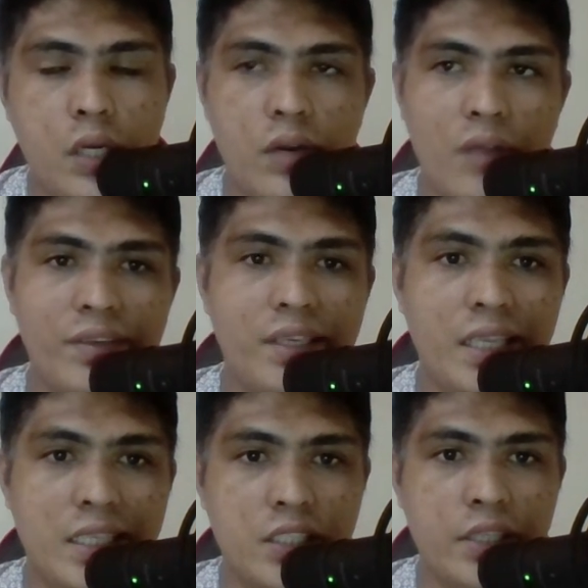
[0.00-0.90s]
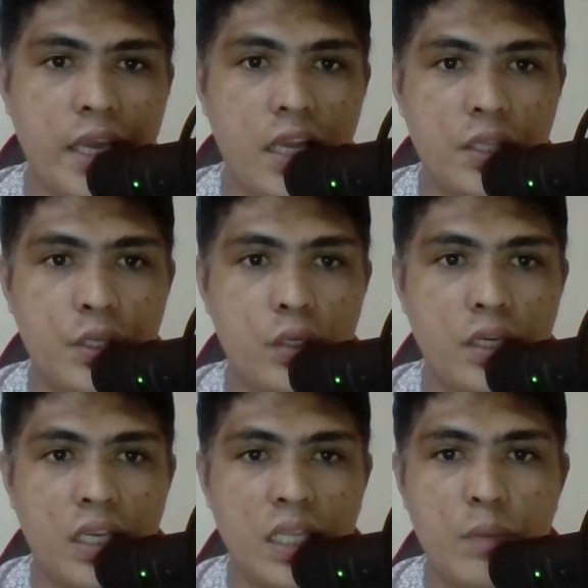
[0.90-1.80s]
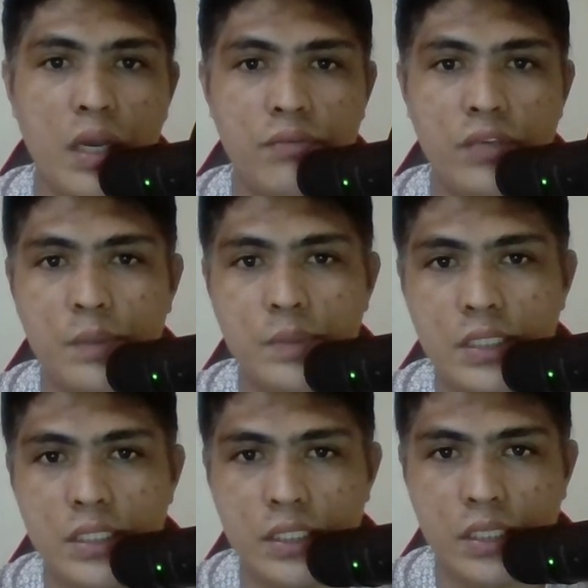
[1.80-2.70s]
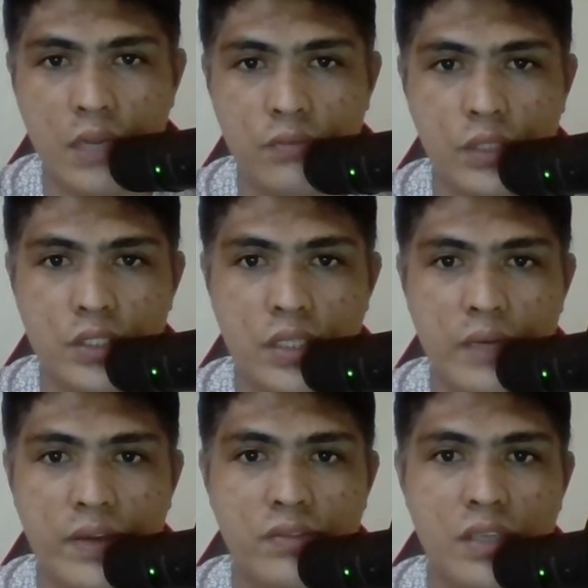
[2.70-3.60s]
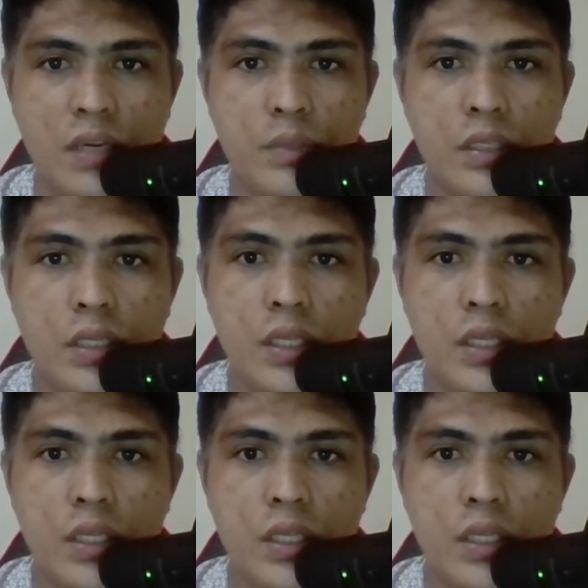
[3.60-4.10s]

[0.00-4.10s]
rapidly scale your clickbank profits get free traffic from